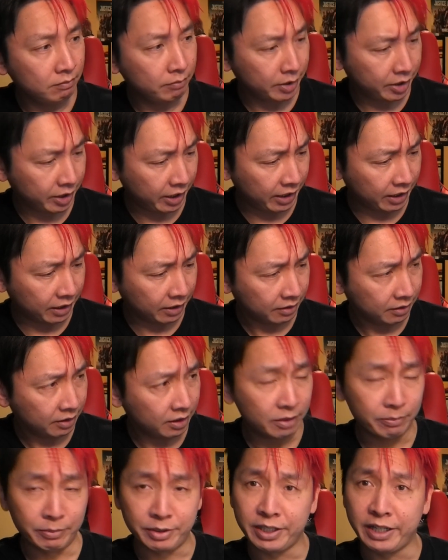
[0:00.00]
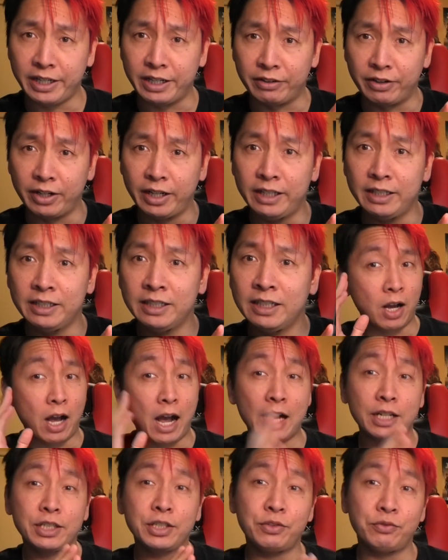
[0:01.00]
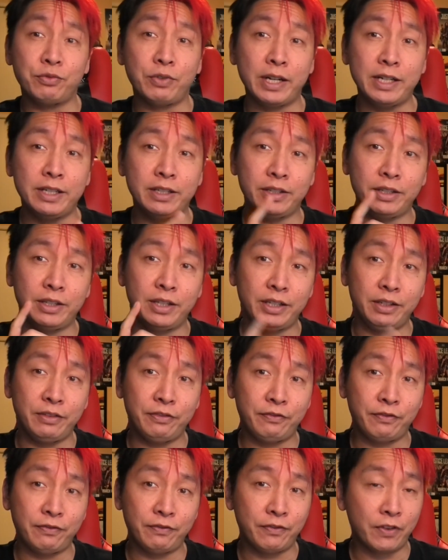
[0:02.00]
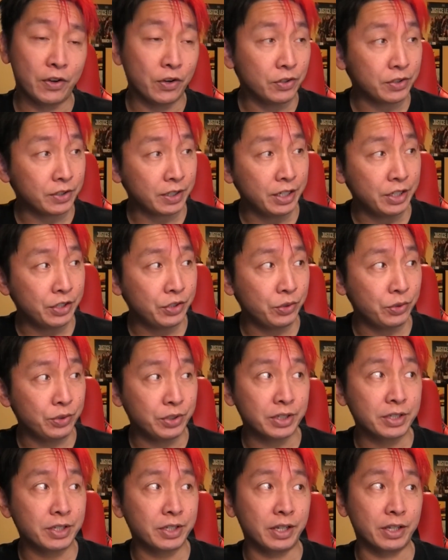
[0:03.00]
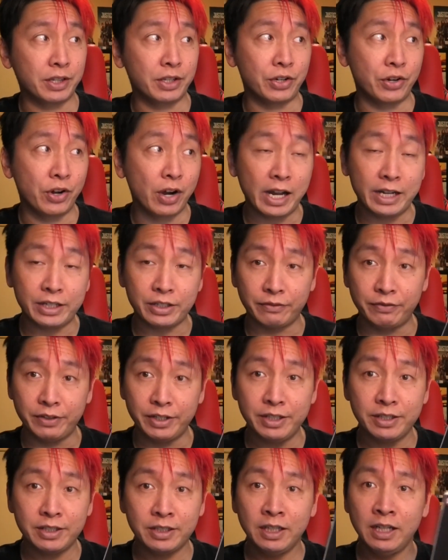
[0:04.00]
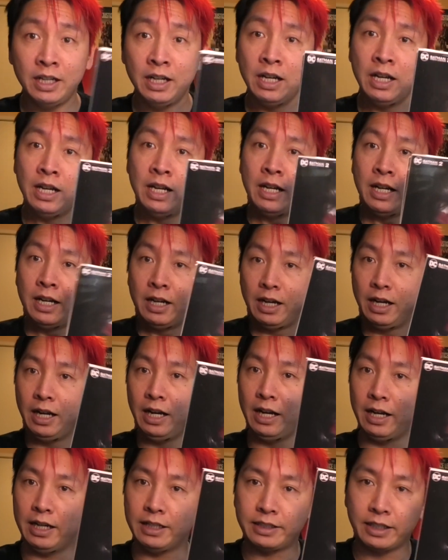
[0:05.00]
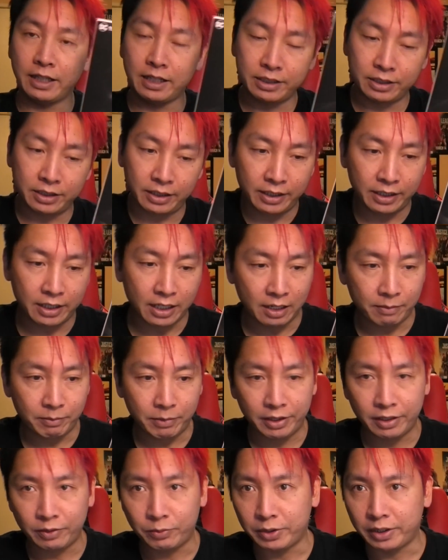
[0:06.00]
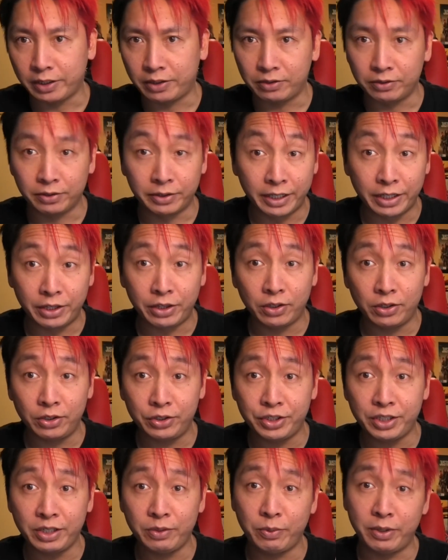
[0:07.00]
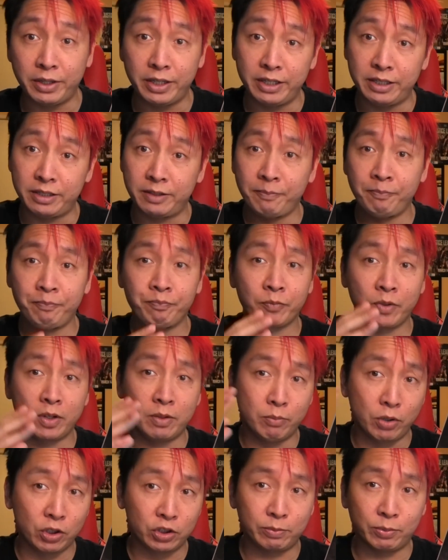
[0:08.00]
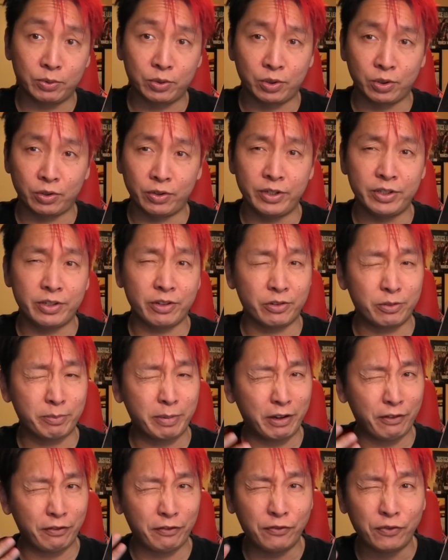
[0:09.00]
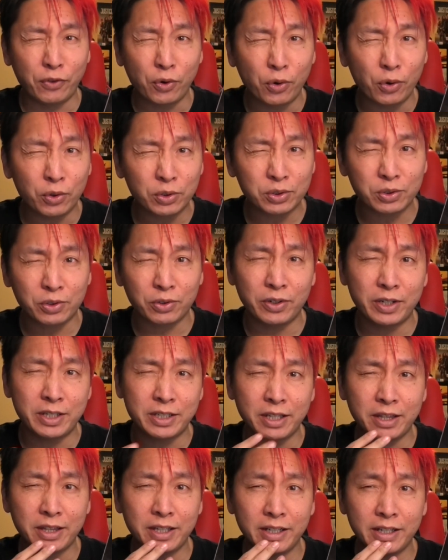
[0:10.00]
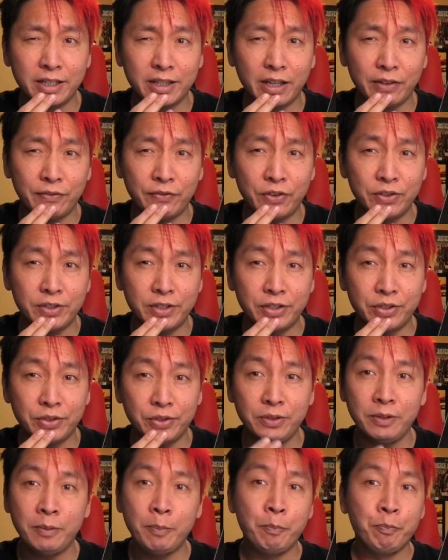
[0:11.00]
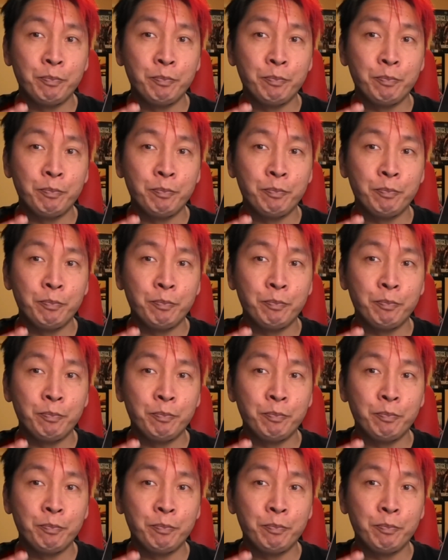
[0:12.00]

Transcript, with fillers: Mattina. It's a Mattina, right? I actually read the first issue just the other night of this. It's actually, um, I think what they call an anthology where there's multiple stories. There's about four stories, I think, in that first issue.